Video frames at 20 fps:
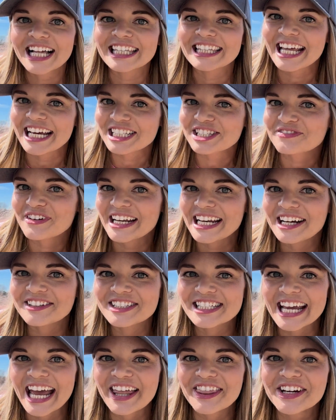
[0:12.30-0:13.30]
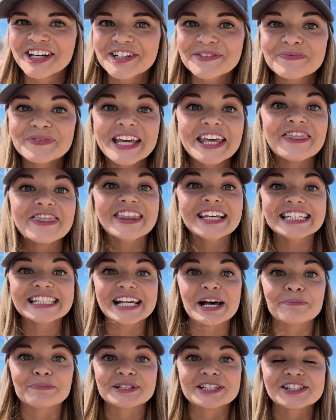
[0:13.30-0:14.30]
Let's find out together in this
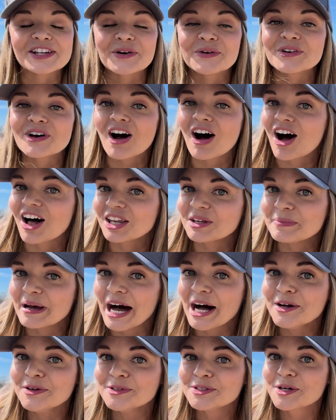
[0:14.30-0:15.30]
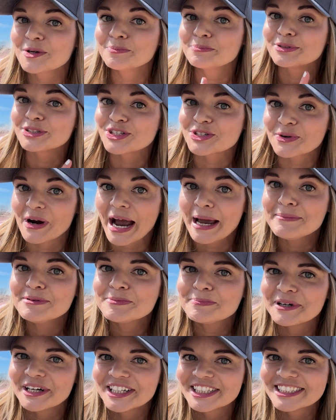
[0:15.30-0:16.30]
episode all about prescribed
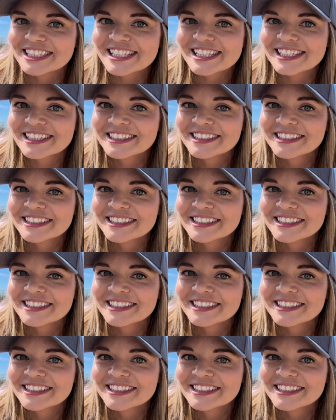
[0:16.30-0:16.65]
burns.